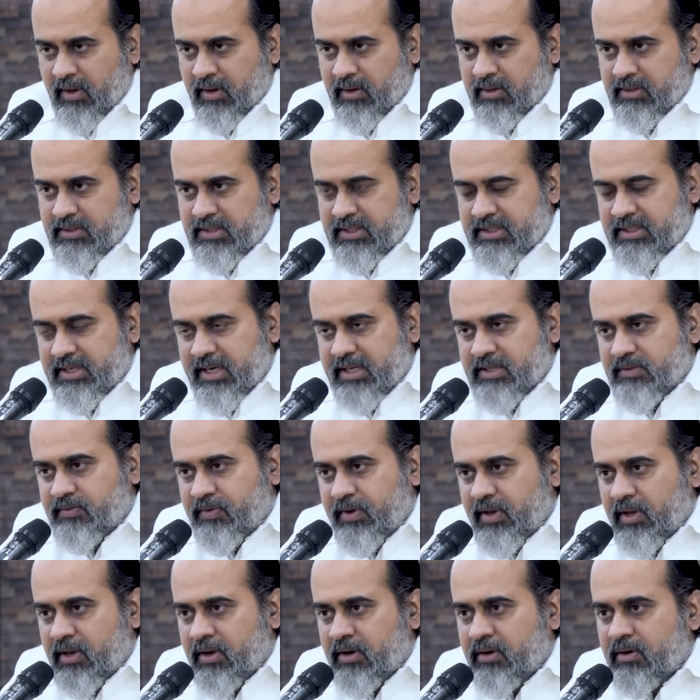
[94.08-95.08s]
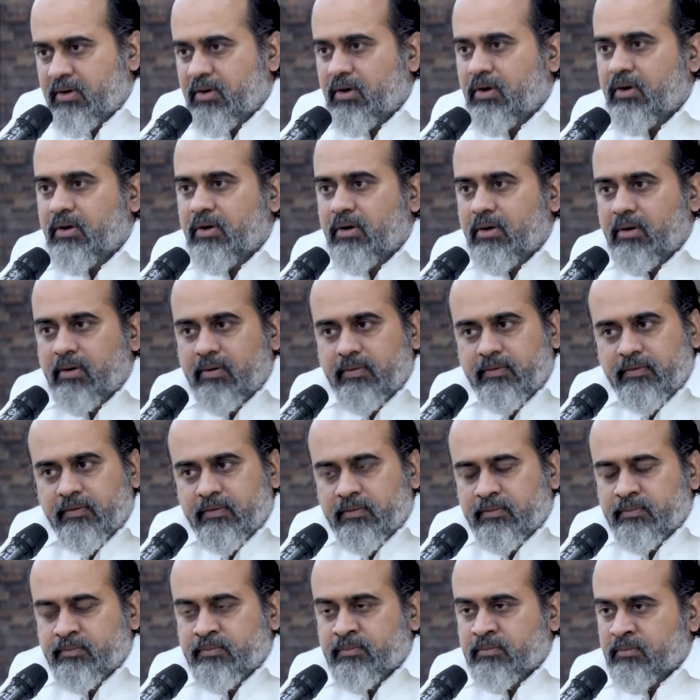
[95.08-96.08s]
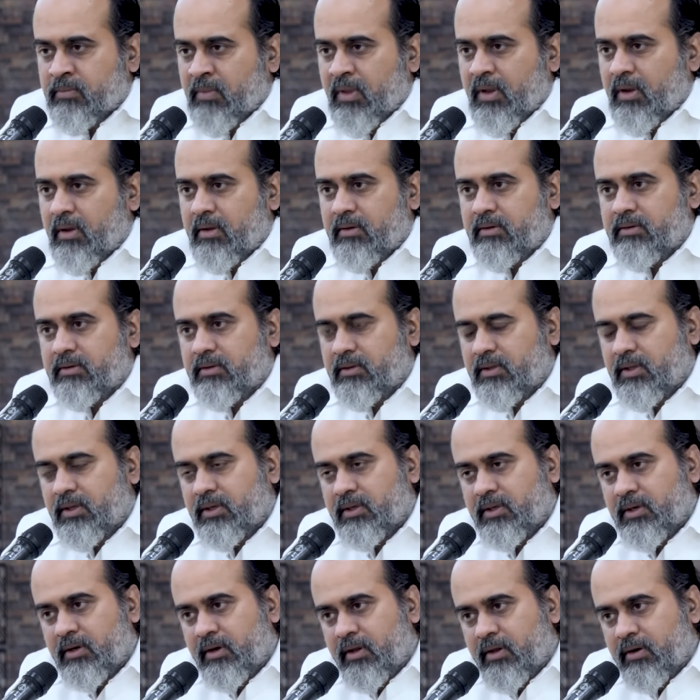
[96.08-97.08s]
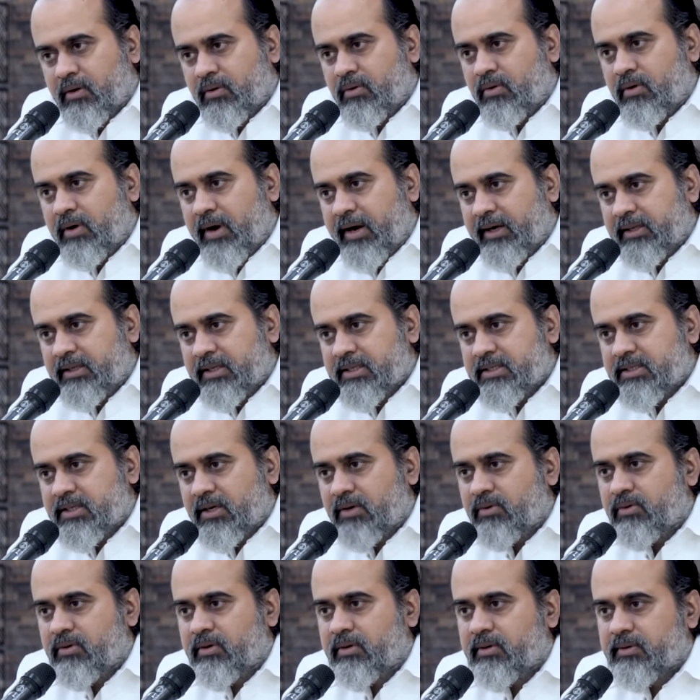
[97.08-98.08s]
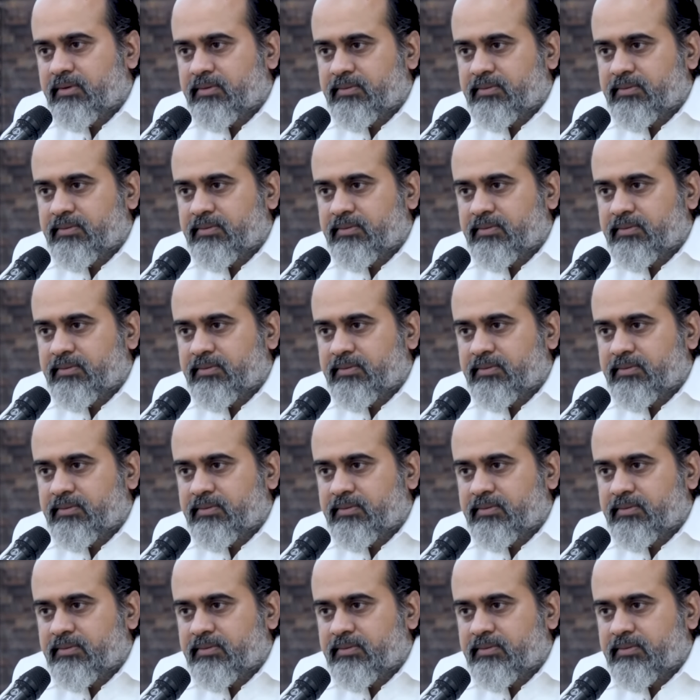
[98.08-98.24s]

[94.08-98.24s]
Just as we talk of the Nirgun and the Sagun.